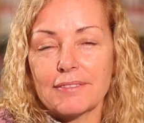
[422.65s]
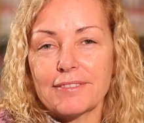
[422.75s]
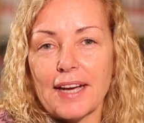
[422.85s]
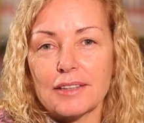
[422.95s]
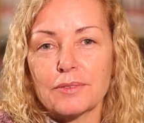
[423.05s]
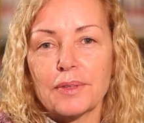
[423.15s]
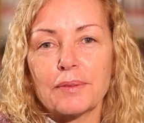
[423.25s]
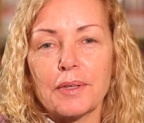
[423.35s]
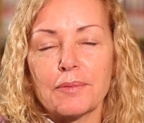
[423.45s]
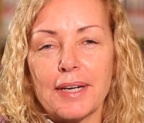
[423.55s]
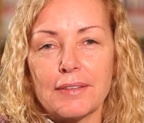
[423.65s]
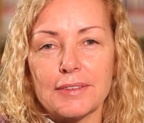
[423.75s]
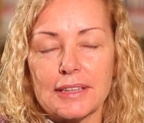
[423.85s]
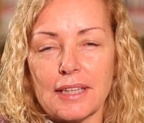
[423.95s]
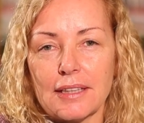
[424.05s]
In fact, we were aware of
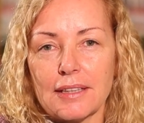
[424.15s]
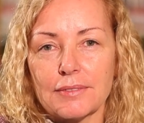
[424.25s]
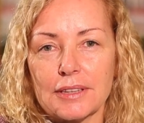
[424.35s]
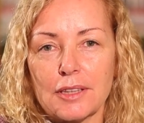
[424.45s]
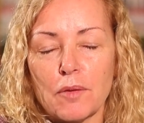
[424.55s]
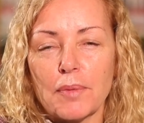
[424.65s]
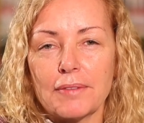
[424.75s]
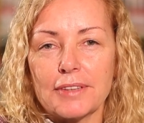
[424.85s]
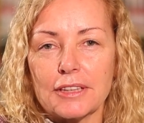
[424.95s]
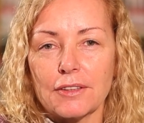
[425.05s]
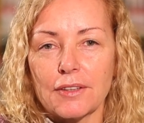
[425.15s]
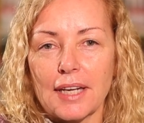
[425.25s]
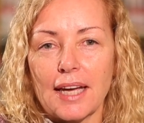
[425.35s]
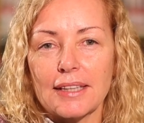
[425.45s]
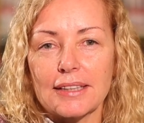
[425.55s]
a study that was done by Vision
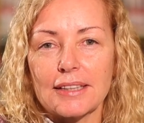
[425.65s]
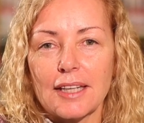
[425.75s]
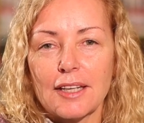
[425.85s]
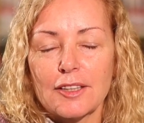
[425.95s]
Long Island